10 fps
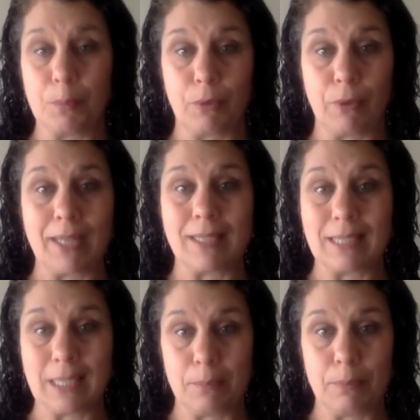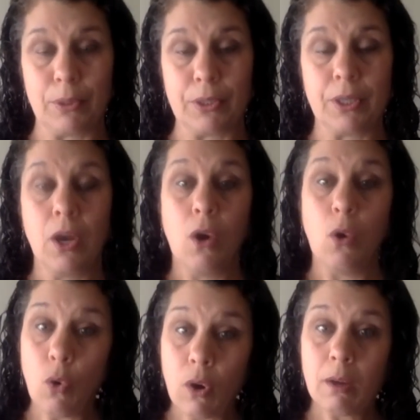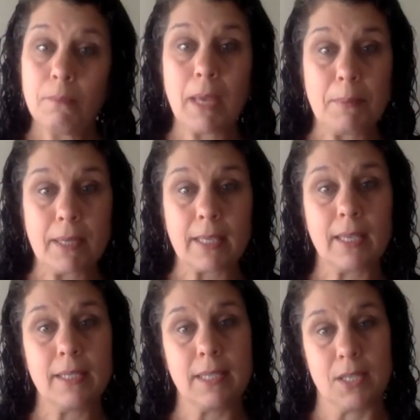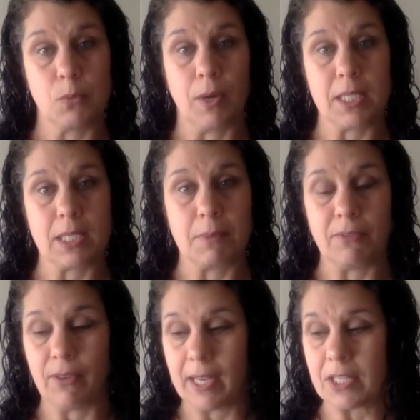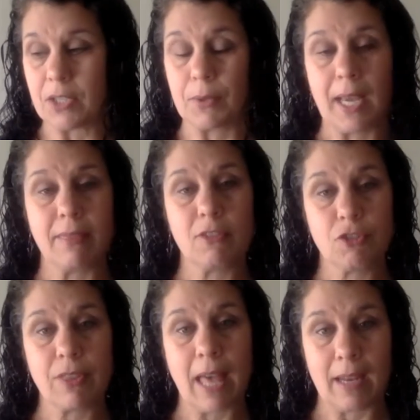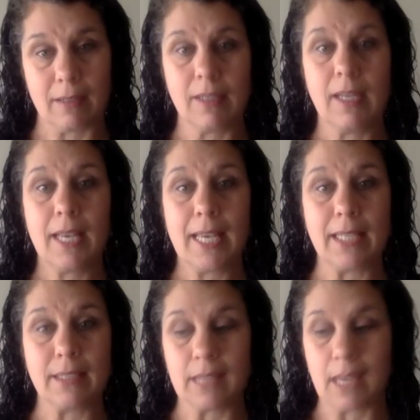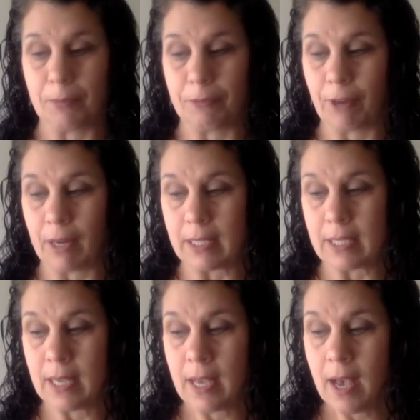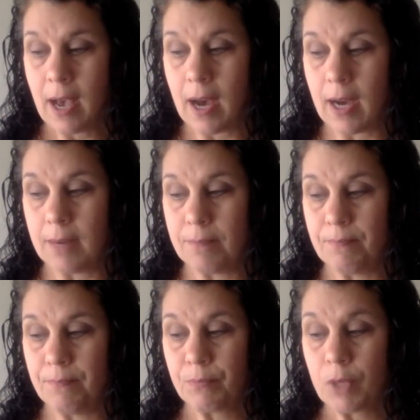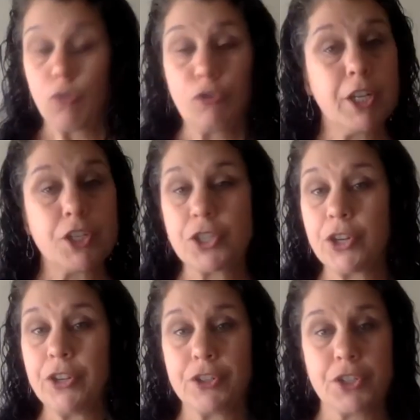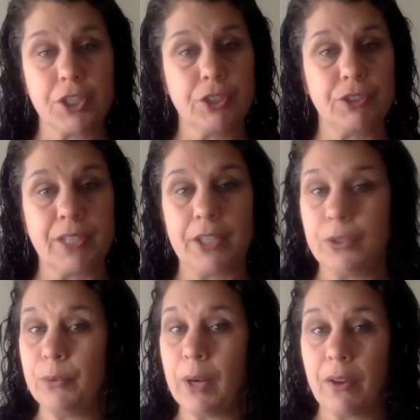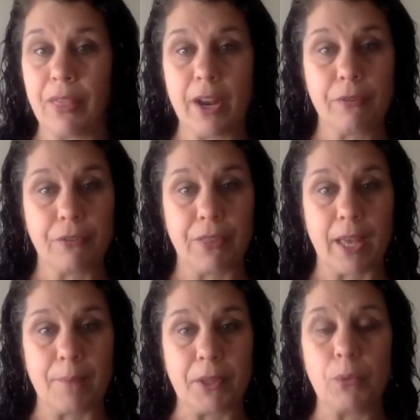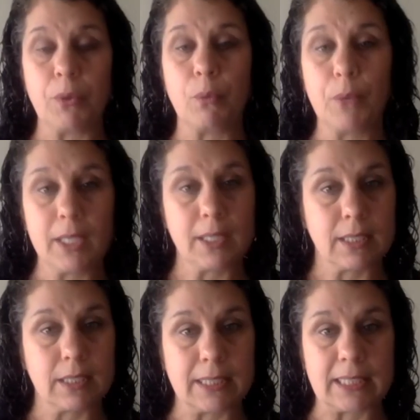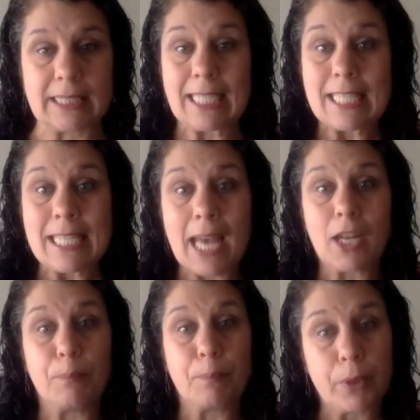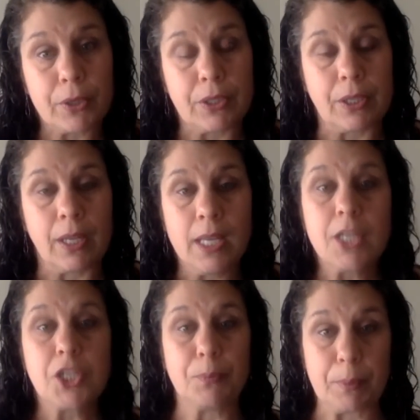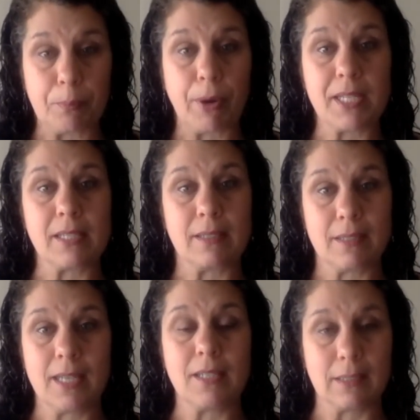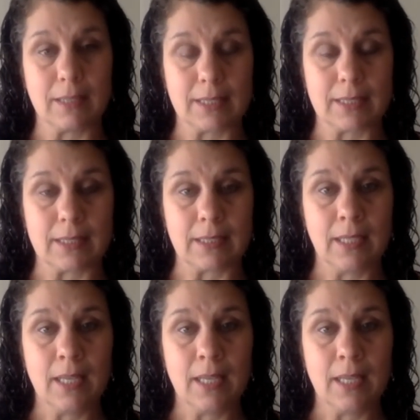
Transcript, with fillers: parental input. Or maybe a kid does want some advice. So get that handled up front. Um, reassure your children that you are there for them, that you are willing to listen, that it's not a burden to be present and to listen.